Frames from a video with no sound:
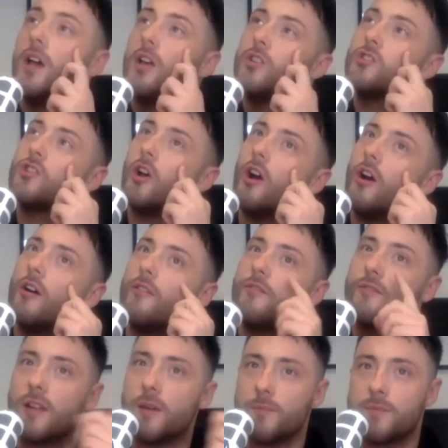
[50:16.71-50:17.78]
So,
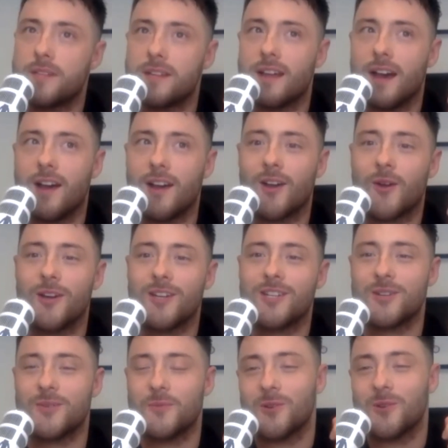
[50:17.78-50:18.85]
flip to that
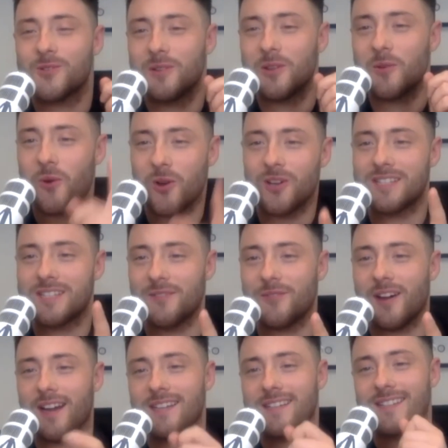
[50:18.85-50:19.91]
question. What's some of the worst
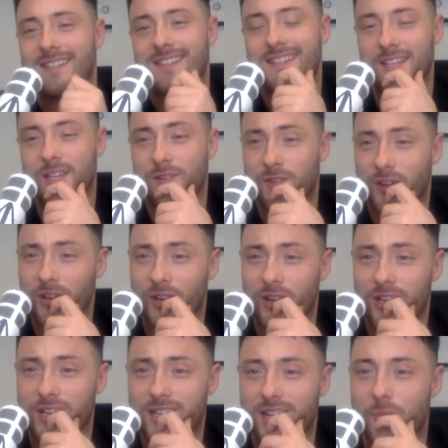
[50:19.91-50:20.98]
advice that you've
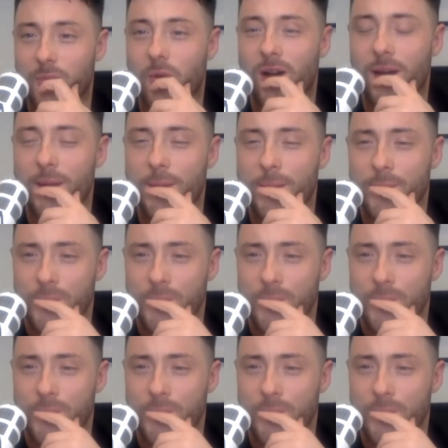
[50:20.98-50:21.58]
heard, and why?